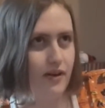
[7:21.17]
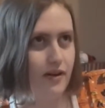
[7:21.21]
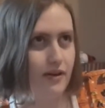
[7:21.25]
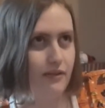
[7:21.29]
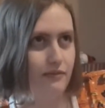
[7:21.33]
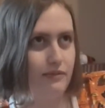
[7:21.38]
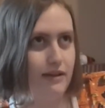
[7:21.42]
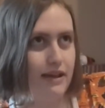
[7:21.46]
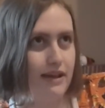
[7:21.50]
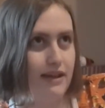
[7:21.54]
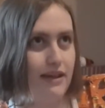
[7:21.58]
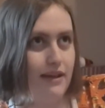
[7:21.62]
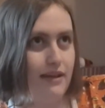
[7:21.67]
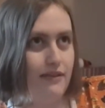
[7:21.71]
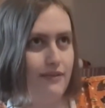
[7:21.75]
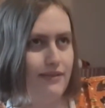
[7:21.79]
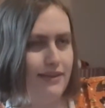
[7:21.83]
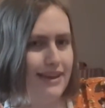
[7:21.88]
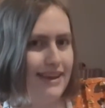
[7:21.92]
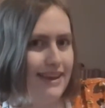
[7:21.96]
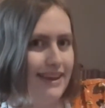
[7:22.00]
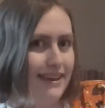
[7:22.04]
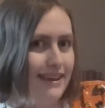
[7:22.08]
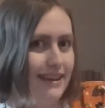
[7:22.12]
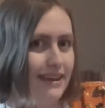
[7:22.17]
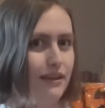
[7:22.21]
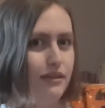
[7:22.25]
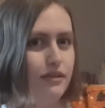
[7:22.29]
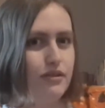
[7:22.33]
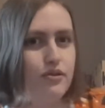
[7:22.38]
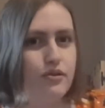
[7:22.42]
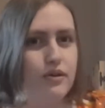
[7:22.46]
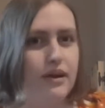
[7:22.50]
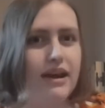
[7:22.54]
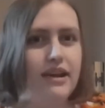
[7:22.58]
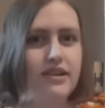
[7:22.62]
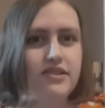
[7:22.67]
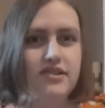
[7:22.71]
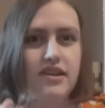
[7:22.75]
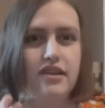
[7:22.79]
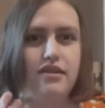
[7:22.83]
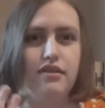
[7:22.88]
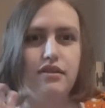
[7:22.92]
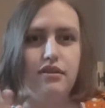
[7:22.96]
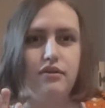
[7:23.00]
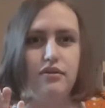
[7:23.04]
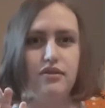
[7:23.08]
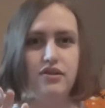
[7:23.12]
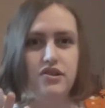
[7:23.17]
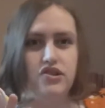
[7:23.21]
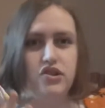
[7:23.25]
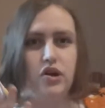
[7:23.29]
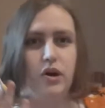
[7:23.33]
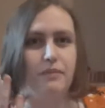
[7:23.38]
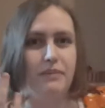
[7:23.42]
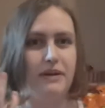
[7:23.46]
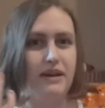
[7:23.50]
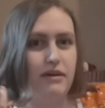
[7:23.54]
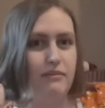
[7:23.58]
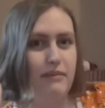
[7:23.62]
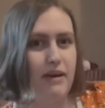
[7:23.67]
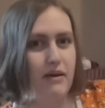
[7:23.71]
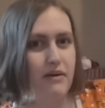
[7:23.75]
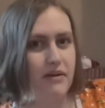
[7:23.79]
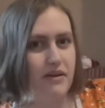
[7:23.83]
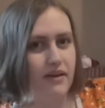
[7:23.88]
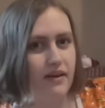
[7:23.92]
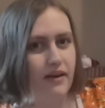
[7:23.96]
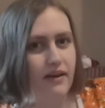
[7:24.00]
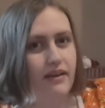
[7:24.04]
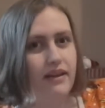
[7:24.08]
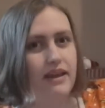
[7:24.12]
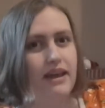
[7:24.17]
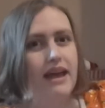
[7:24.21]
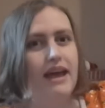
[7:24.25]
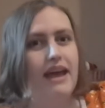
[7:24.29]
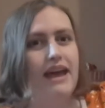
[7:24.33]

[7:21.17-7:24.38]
with Kiki's Creations, who is a shop in America.